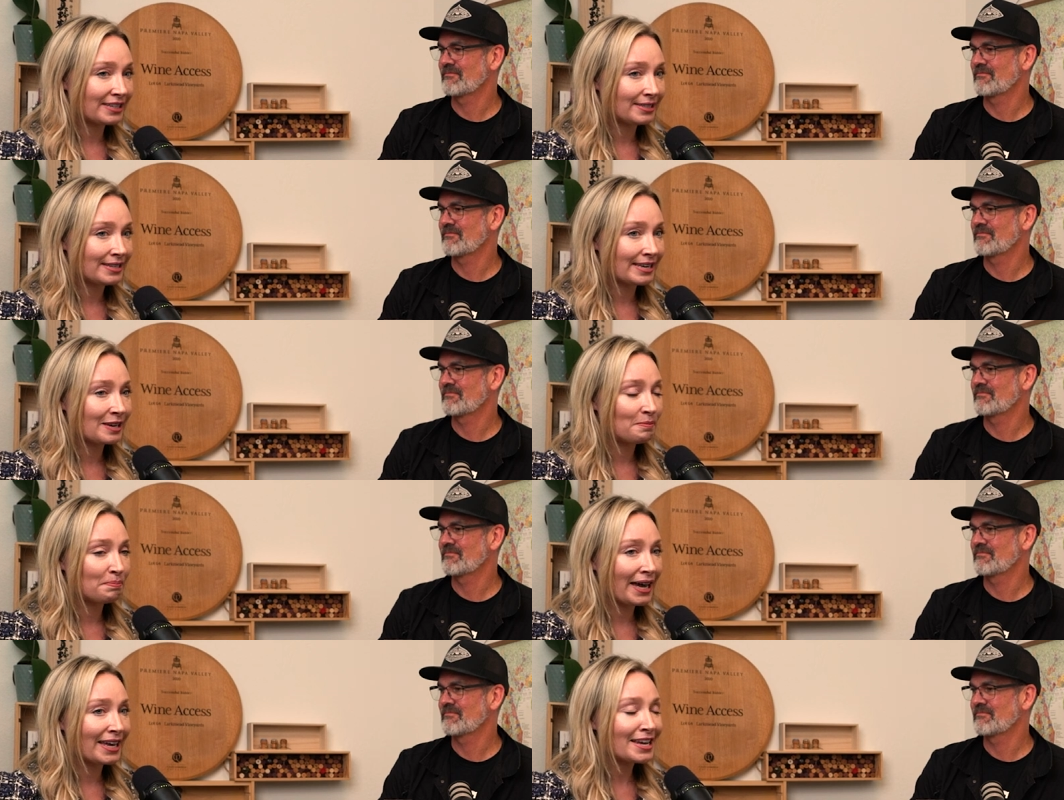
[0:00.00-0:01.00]
Speaker 1: things to eat.
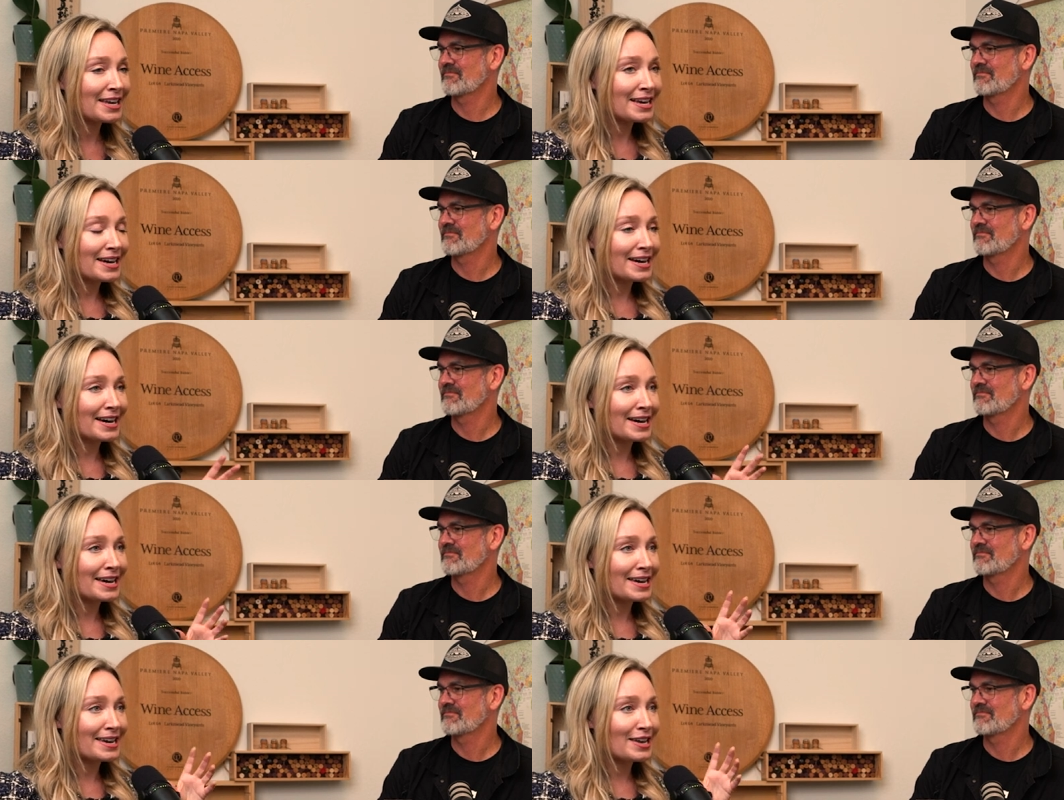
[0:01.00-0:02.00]
But
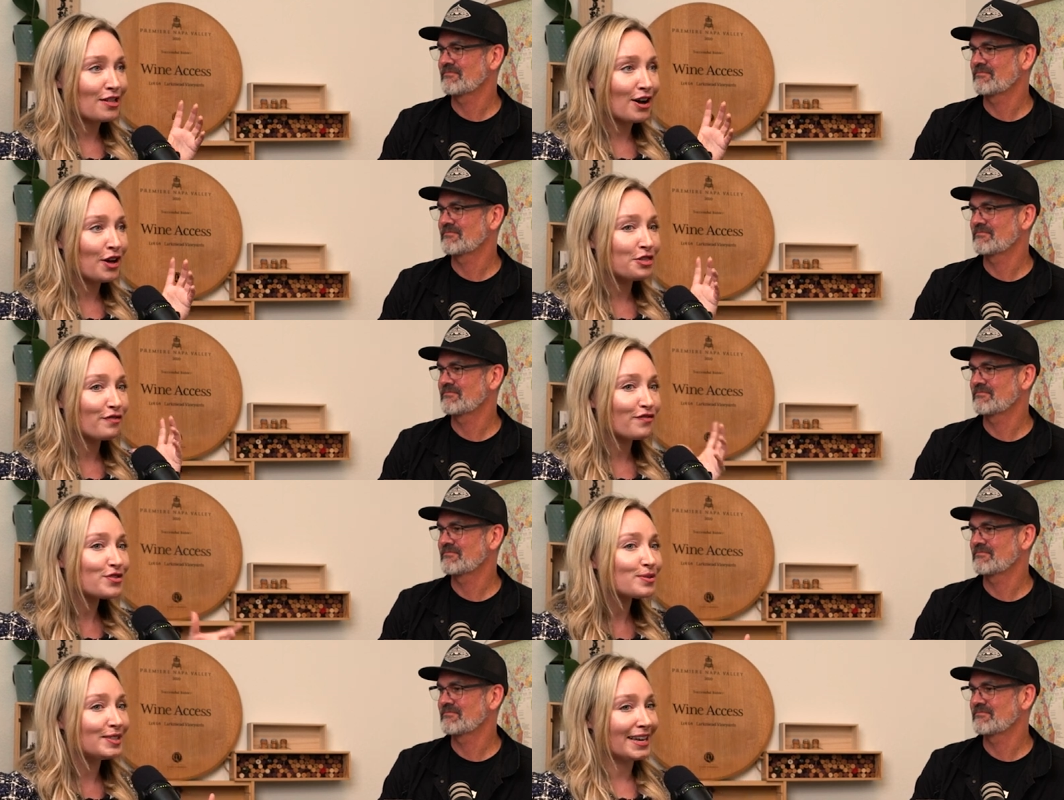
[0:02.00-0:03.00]
on the
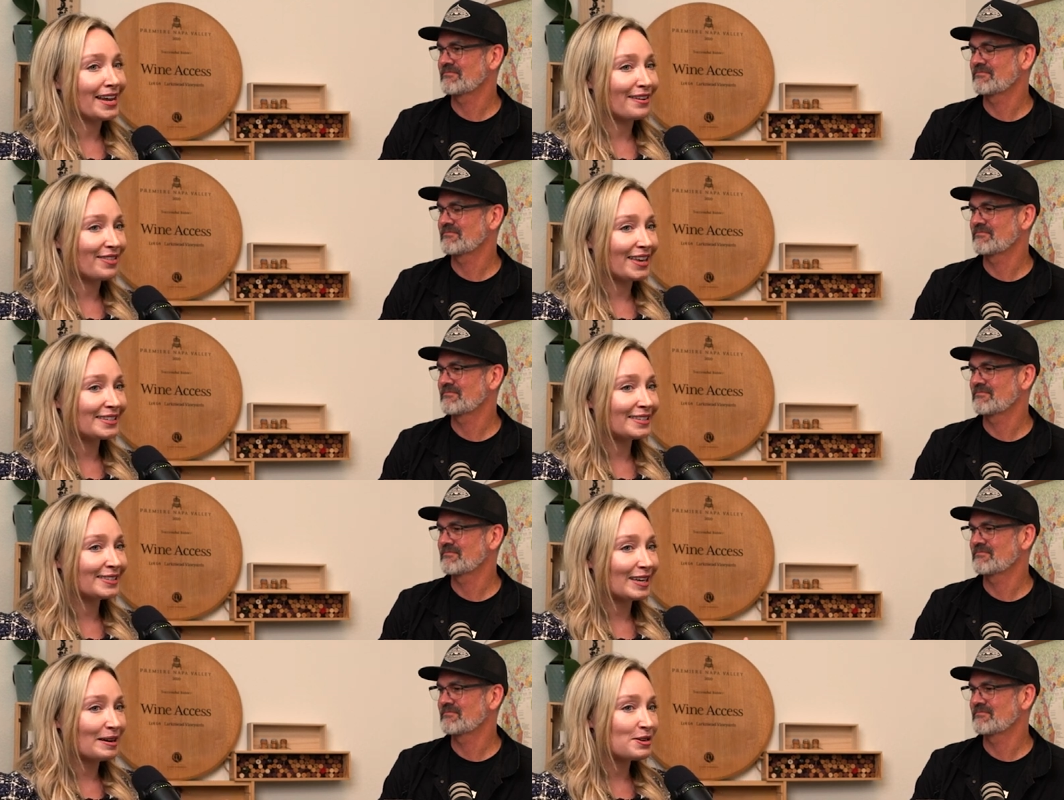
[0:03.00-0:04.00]
food side of things,
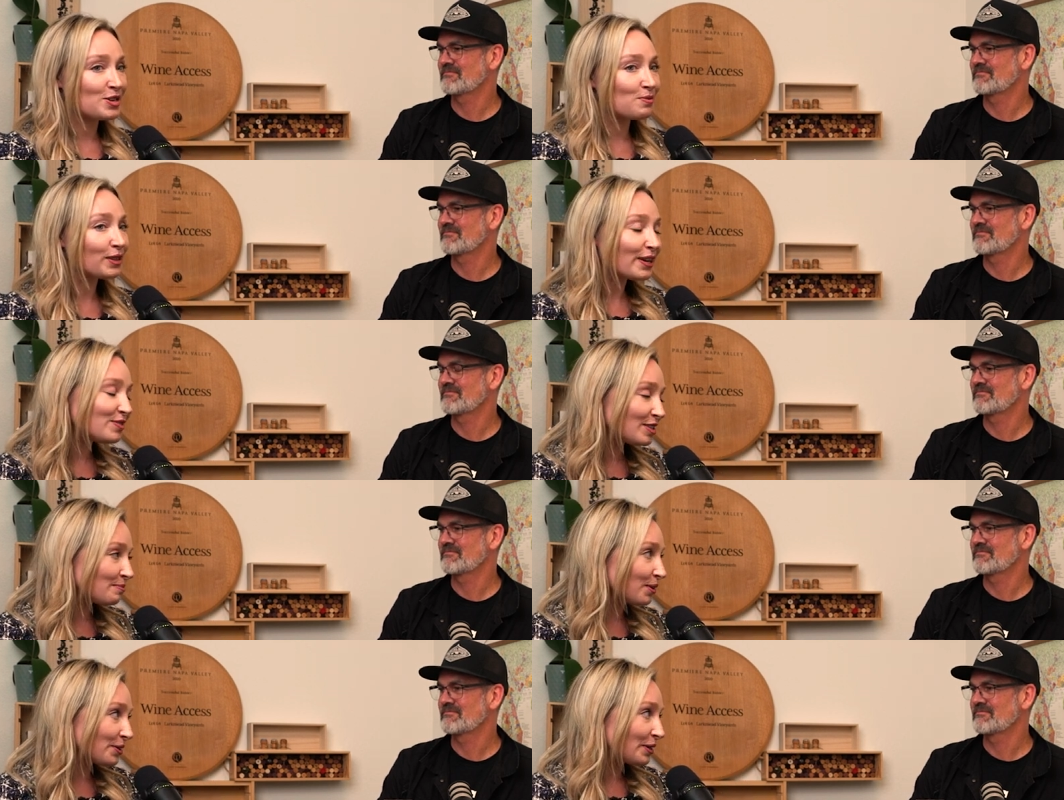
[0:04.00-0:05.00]
I mean, you lived in
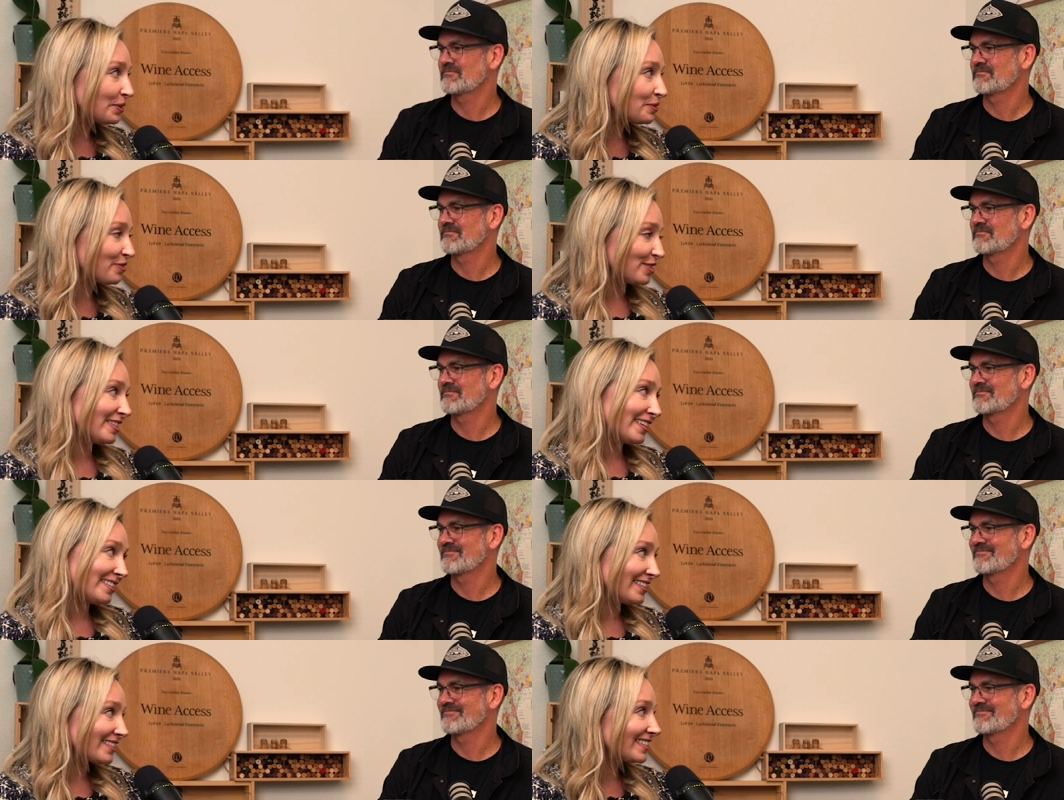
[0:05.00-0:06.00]
Bordeaux for 6
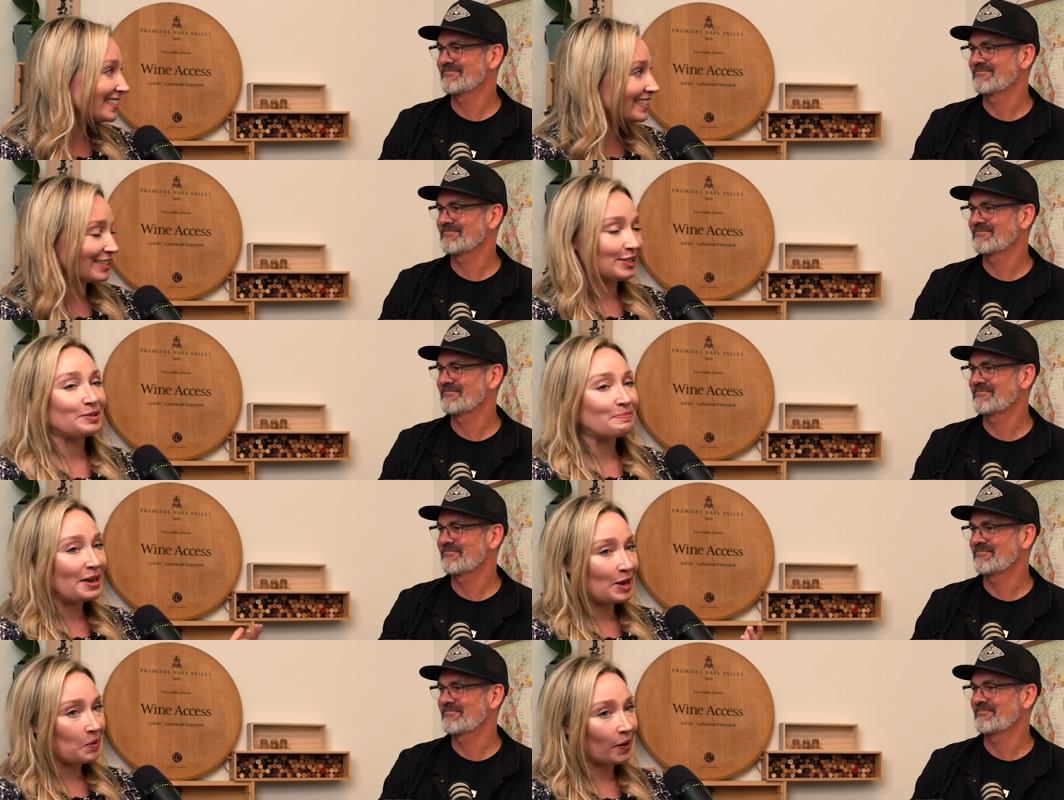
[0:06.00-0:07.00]
years in addition to
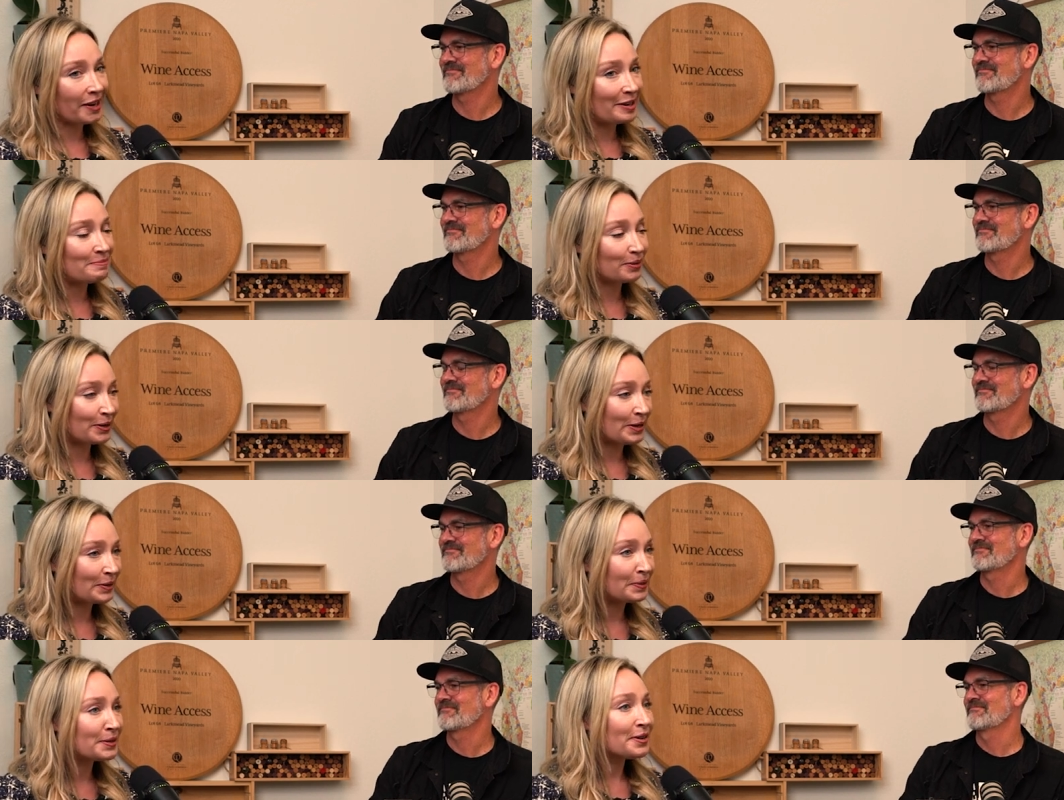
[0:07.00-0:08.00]
making wine in Bordeaux.